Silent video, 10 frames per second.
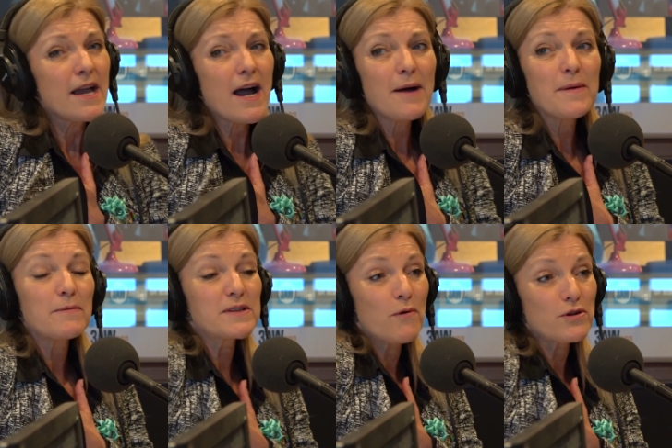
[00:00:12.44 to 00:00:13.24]
Um, uh, it
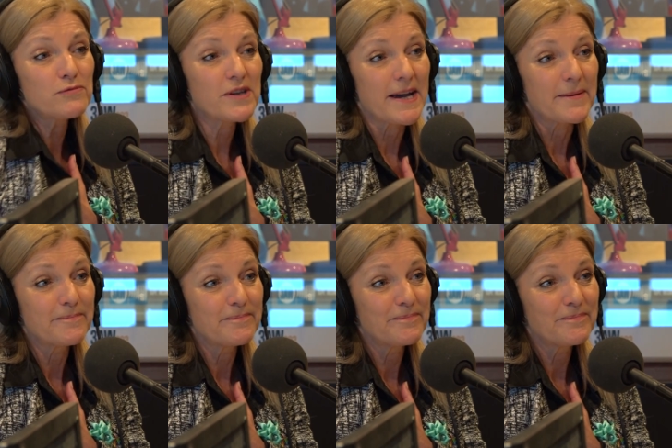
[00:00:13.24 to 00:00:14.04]
was Wattle Day.
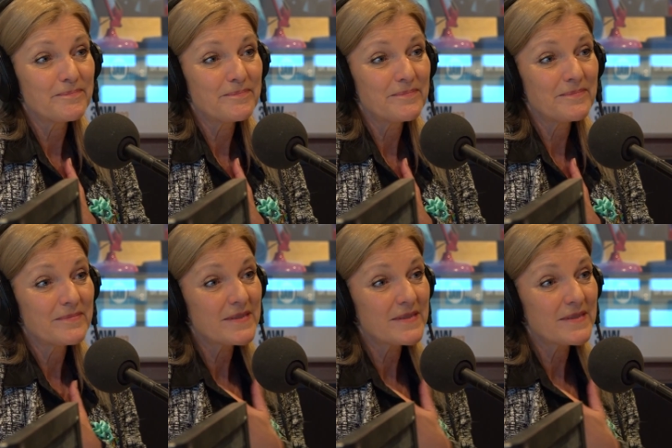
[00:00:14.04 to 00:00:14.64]
Oh, okay.